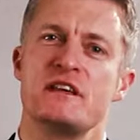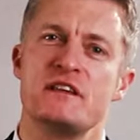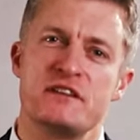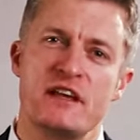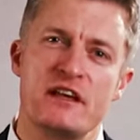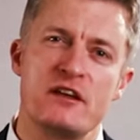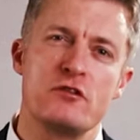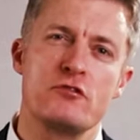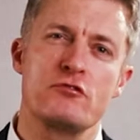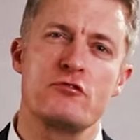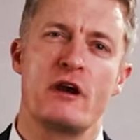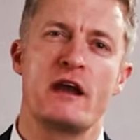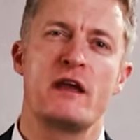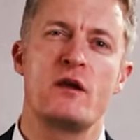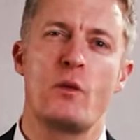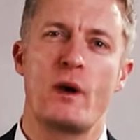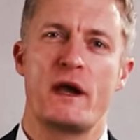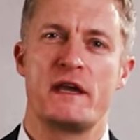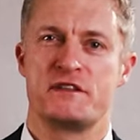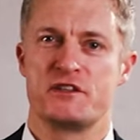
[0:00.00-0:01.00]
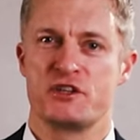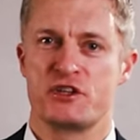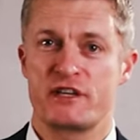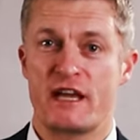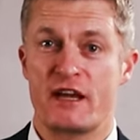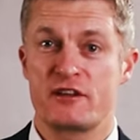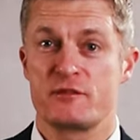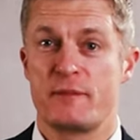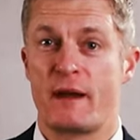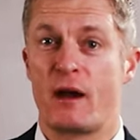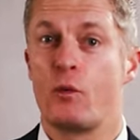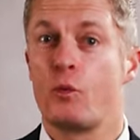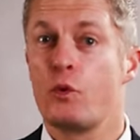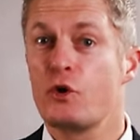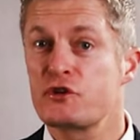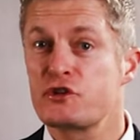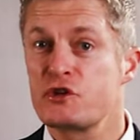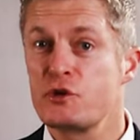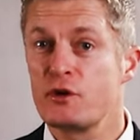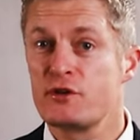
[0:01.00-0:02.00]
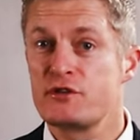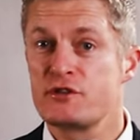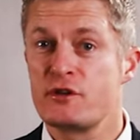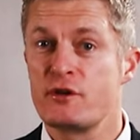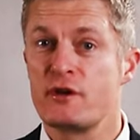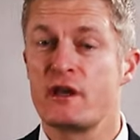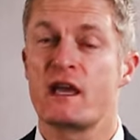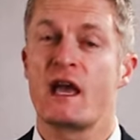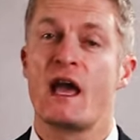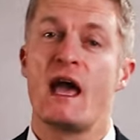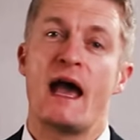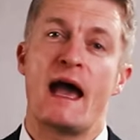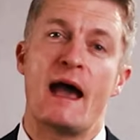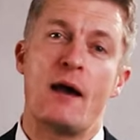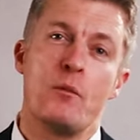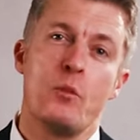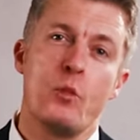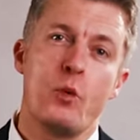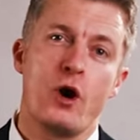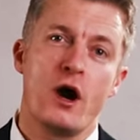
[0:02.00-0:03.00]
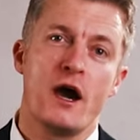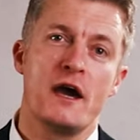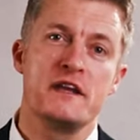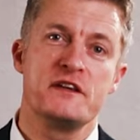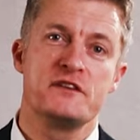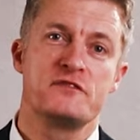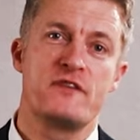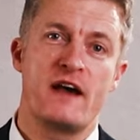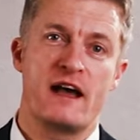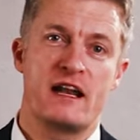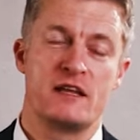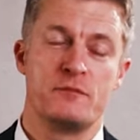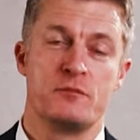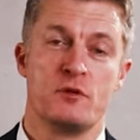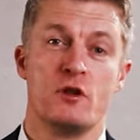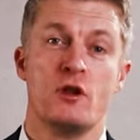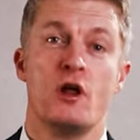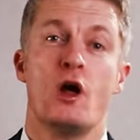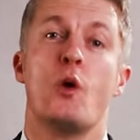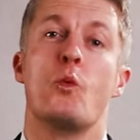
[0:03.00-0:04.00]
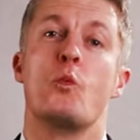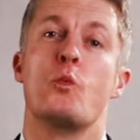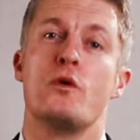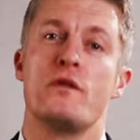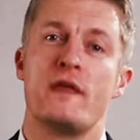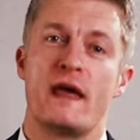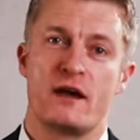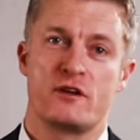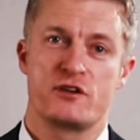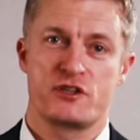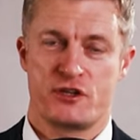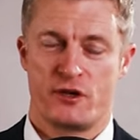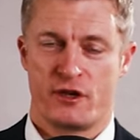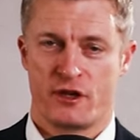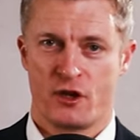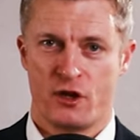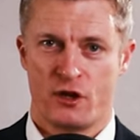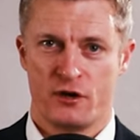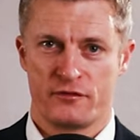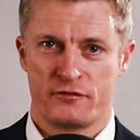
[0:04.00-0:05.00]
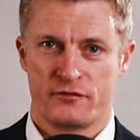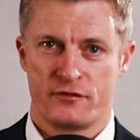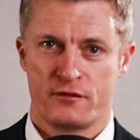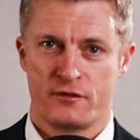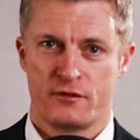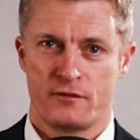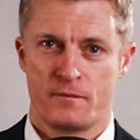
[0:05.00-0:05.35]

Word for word: is a great way to shout about what you are doing and why it is valuable without showing off.